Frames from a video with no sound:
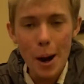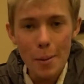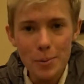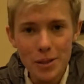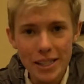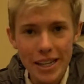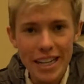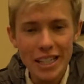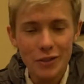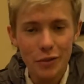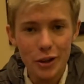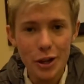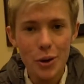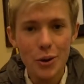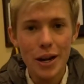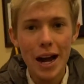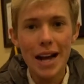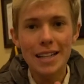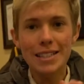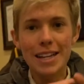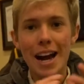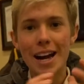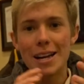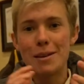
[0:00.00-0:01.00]
up today's video,
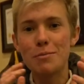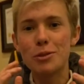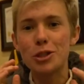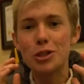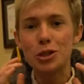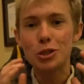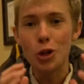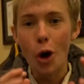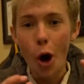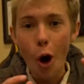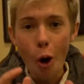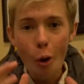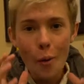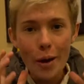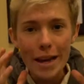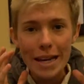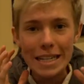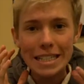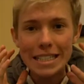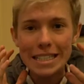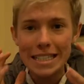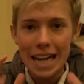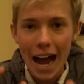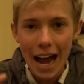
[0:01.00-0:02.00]
guys. I am so
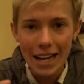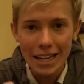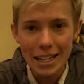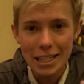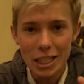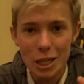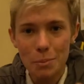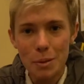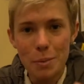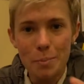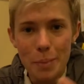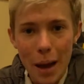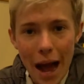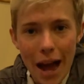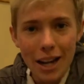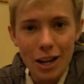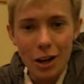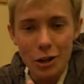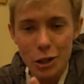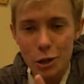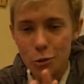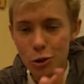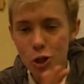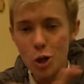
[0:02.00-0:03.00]
excited to be back
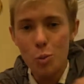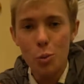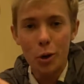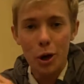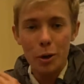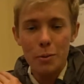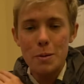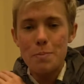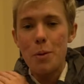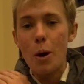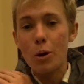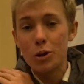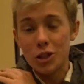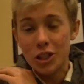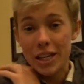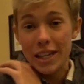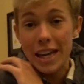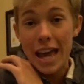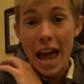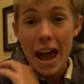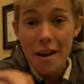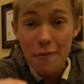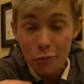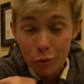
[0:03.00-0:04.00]
on YouTube. We're gonna be
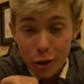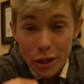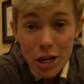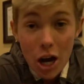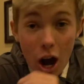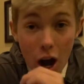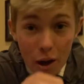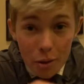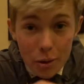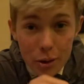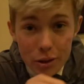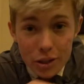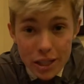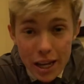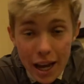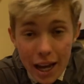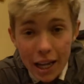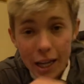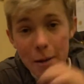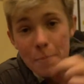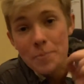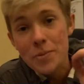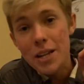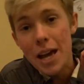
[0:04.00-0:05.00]
posting every other
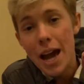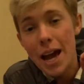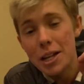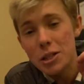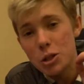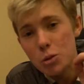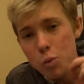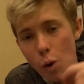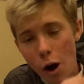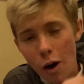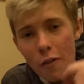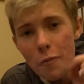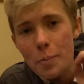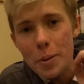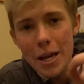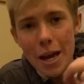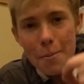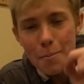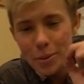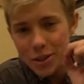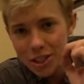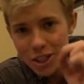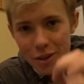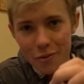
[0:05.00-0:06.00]
day at twelve p
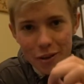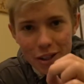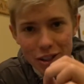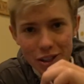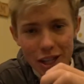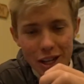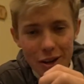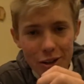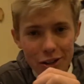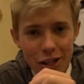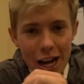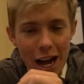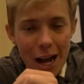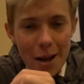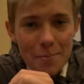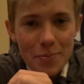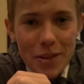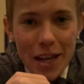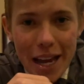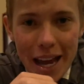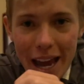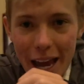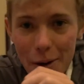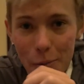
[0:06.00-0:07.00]
m Pacific Standard Time,
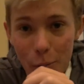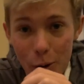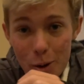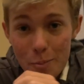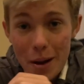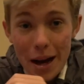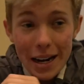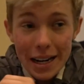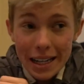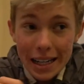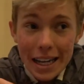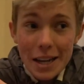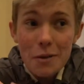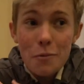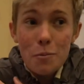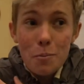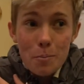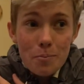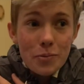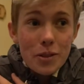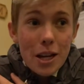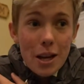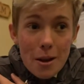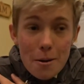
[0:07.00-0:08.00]
and we're about to get
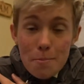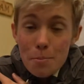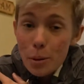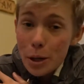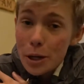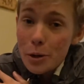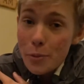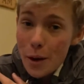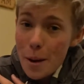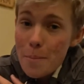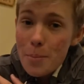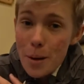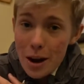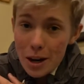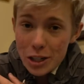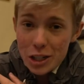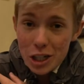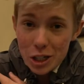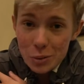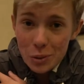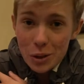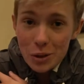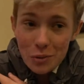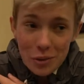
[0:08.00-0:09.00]
pretty
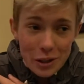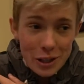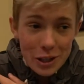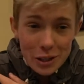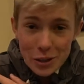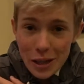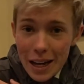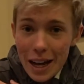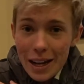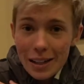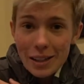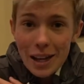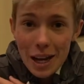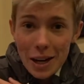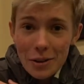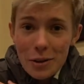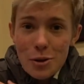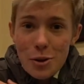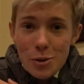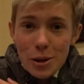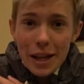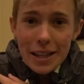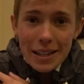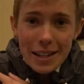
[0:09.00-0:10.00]
rambunctious with the videos. I got a lot of
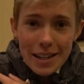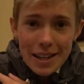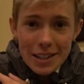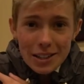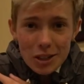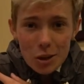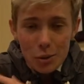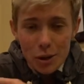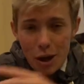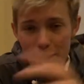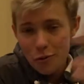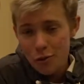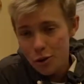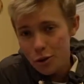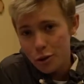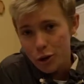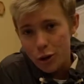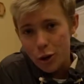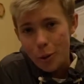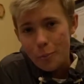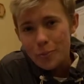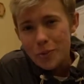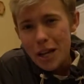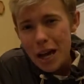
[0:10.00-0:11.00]
cool ideas. So without further
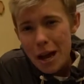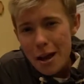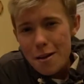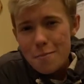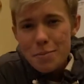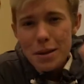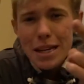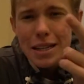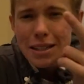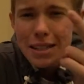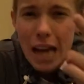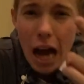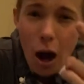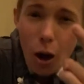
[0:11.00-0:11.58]
ado, peace